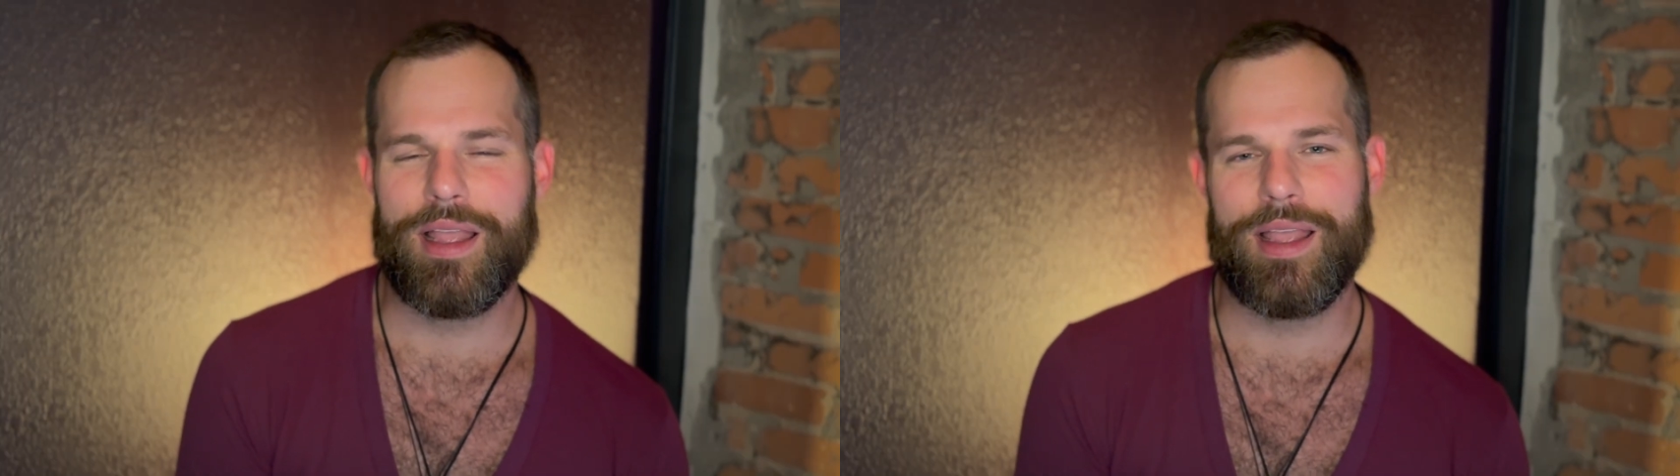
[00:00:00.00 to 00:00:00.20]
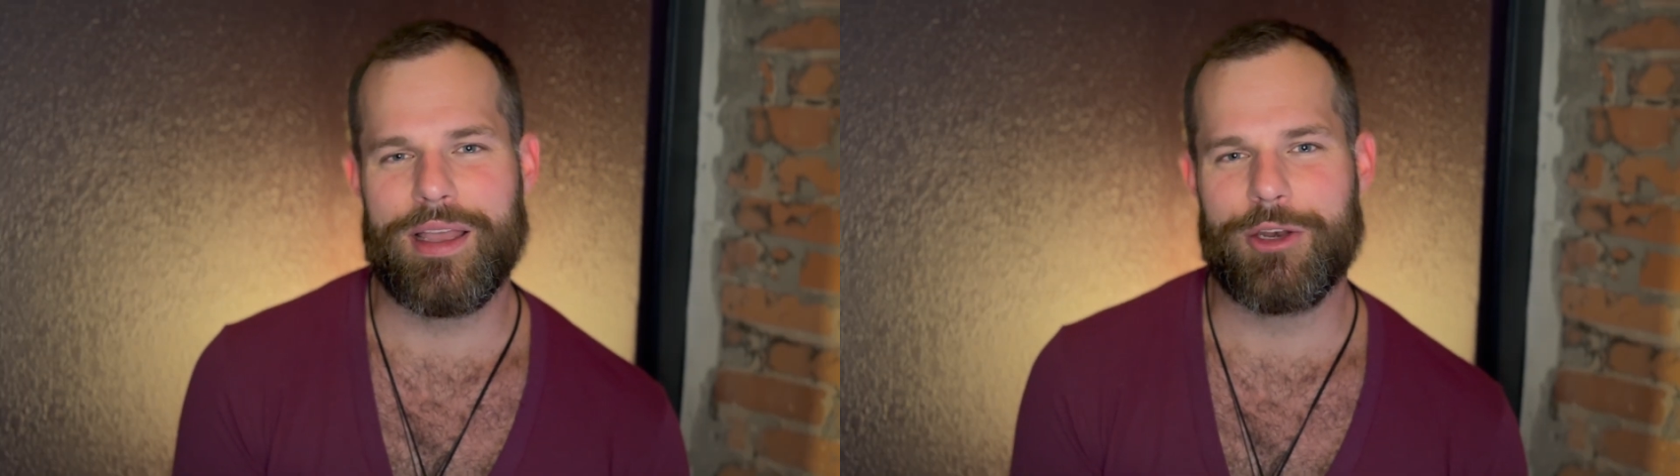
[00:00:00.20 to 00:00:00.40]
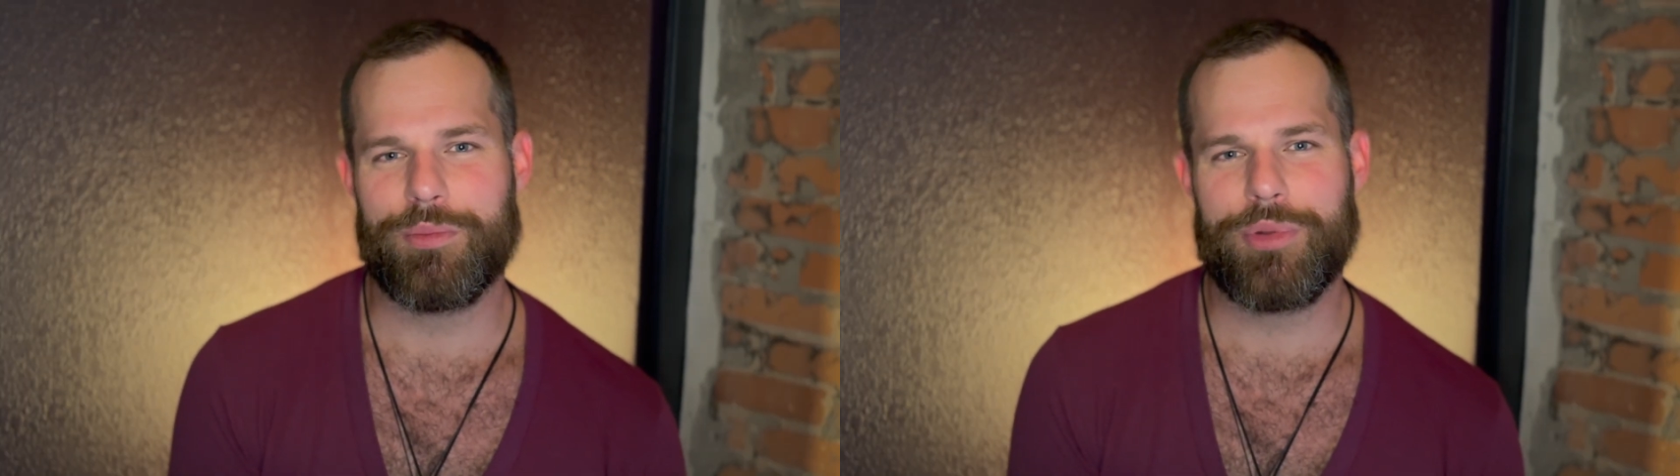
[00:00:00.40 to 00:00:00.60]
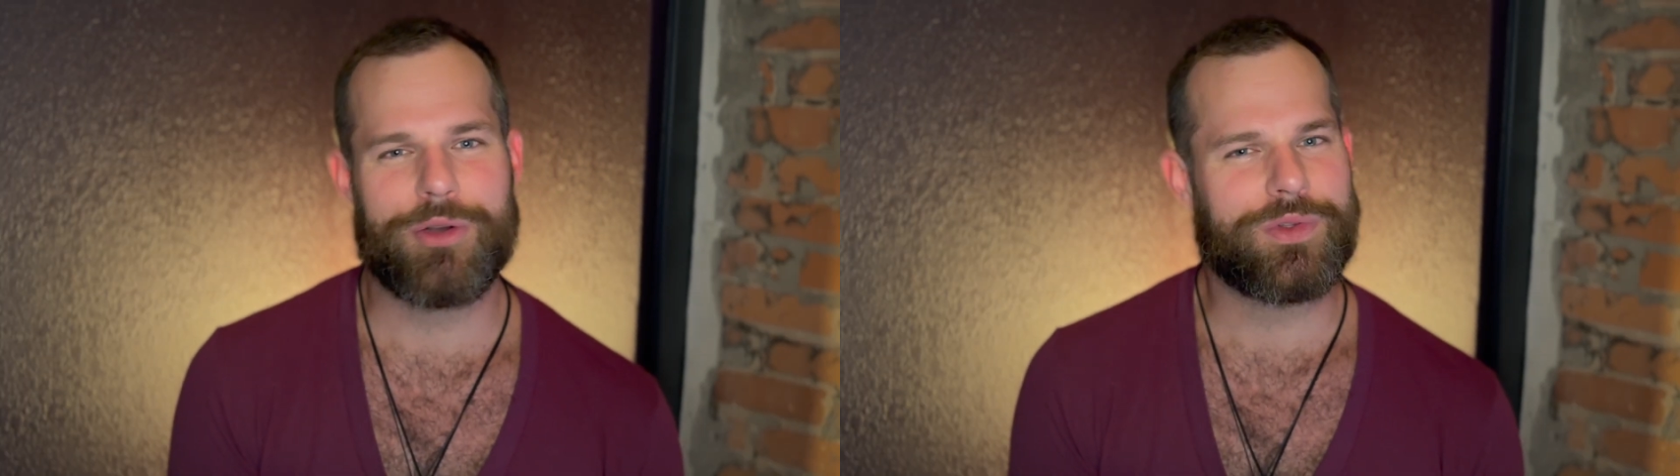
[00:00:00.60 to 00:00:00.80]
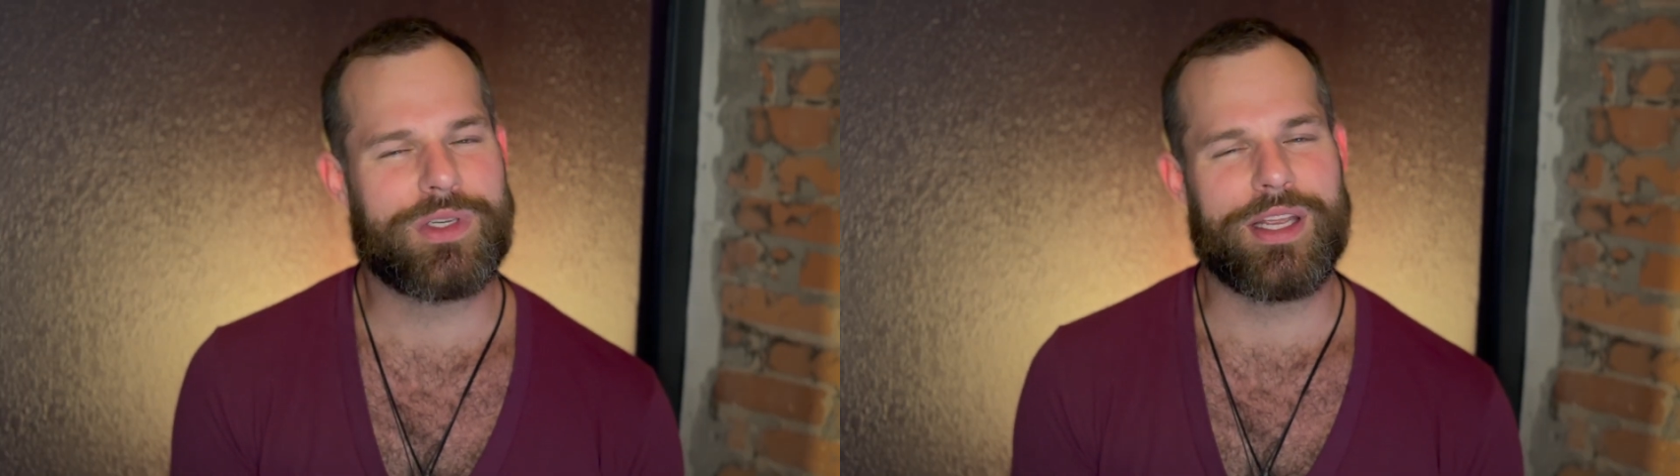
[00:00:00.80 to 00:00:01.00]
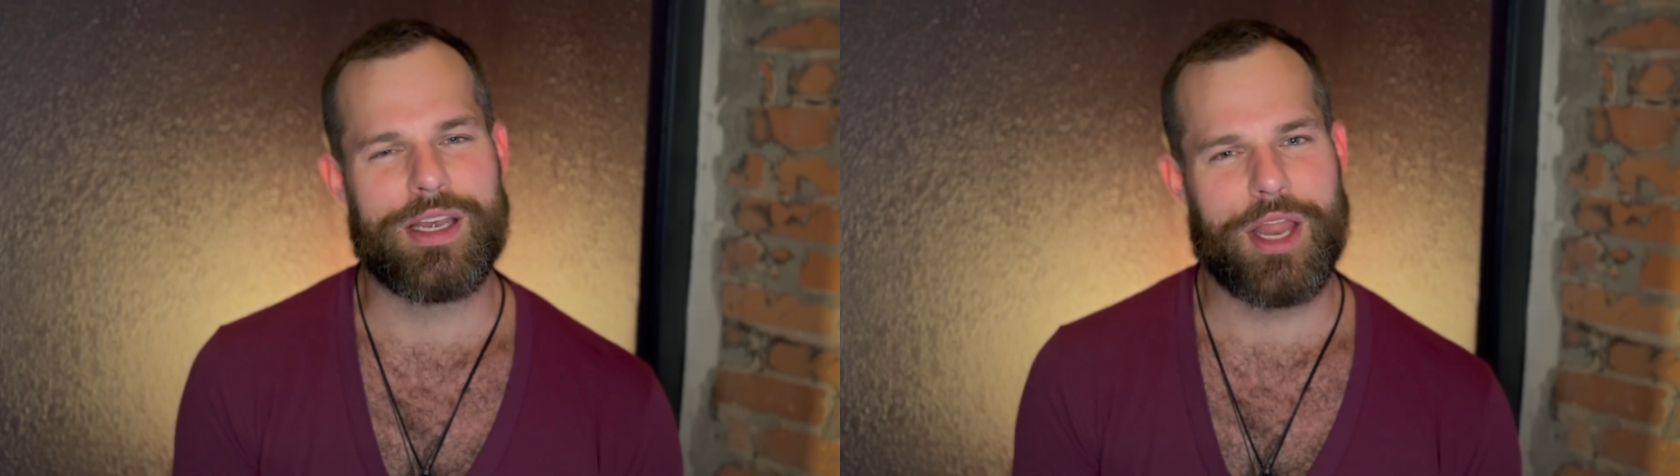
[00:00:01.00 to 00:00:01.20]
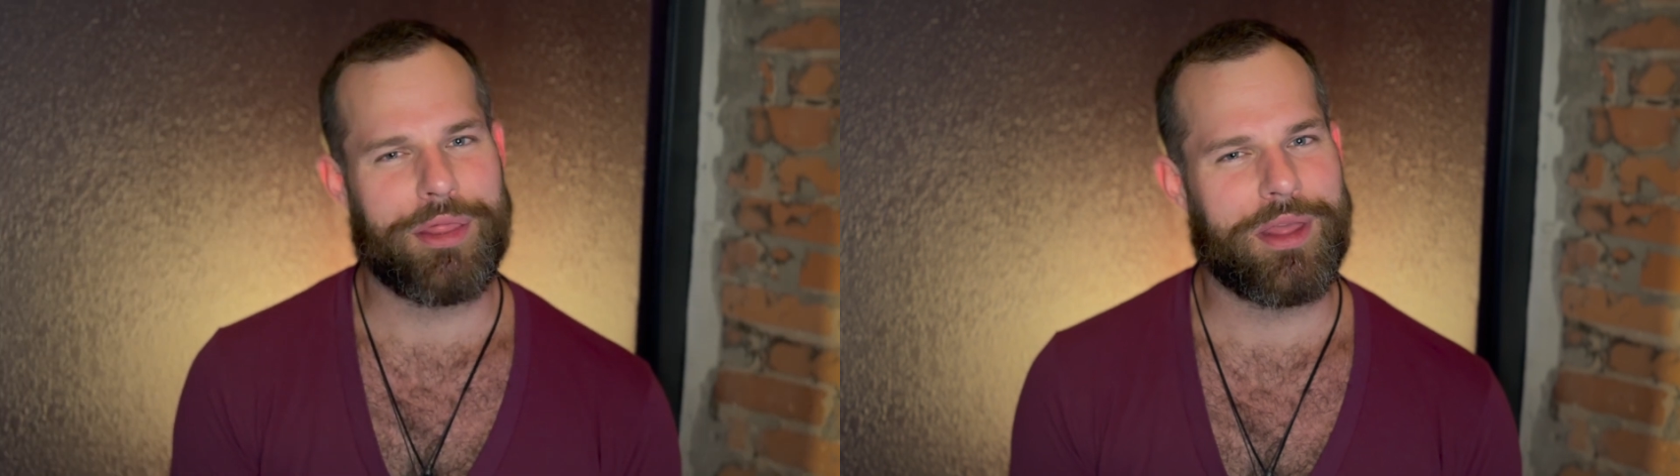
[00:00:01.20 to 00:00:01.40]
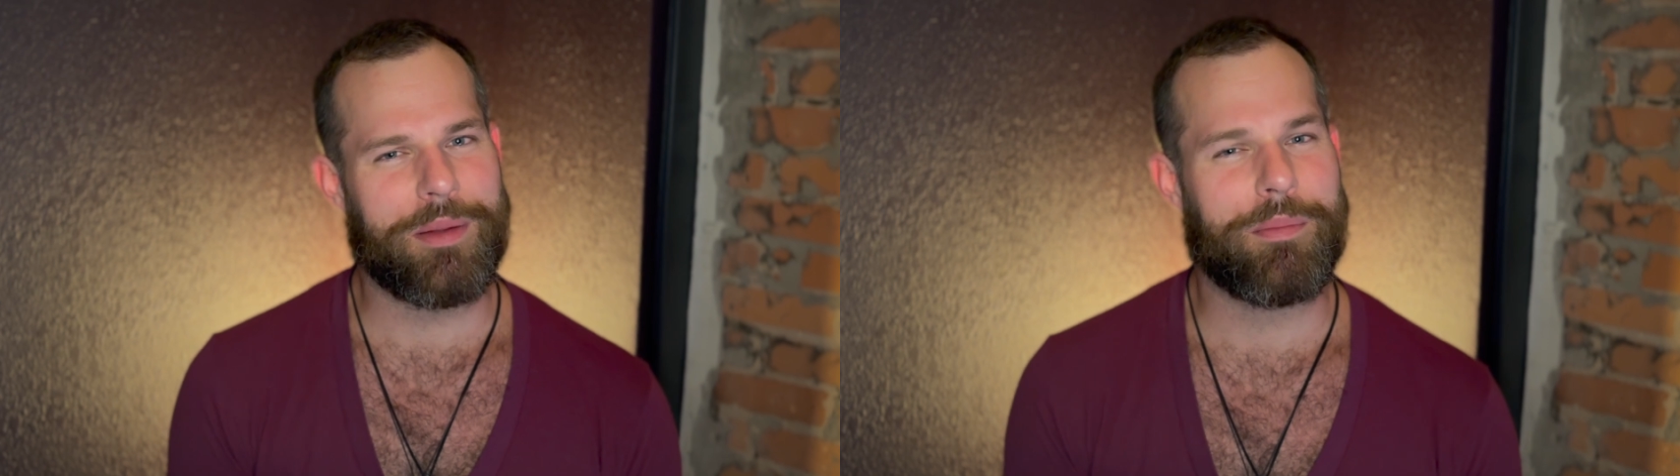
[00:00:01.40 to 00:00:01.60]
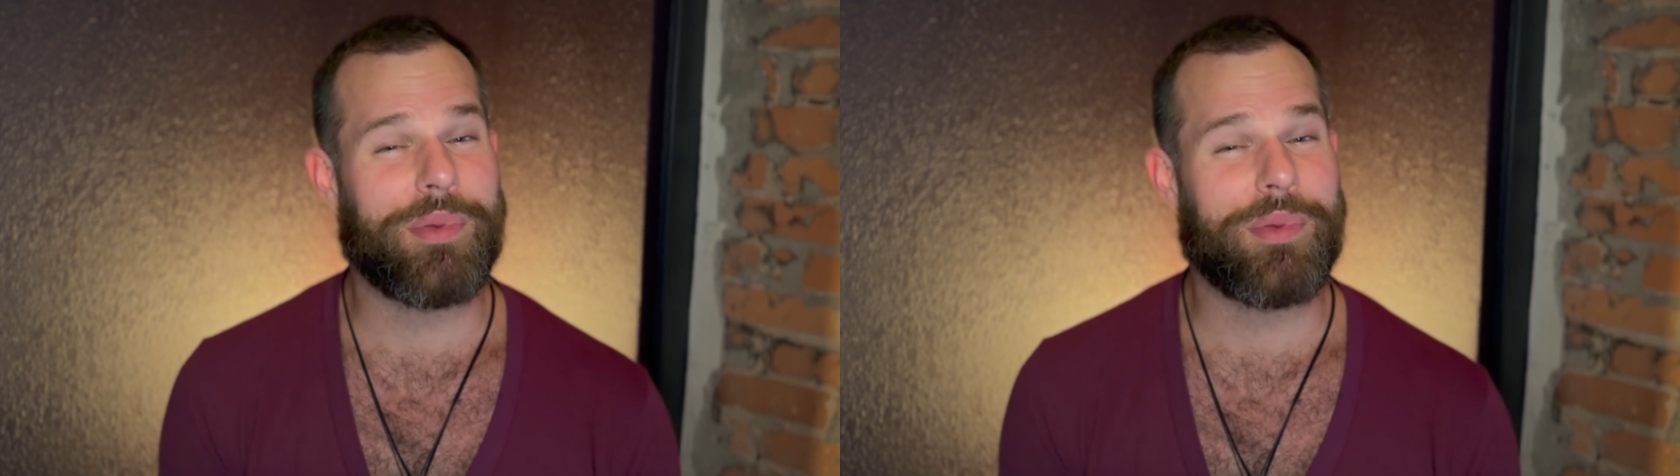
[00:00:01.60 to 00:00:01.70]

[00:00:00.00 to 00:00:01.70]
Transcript: and posting nothing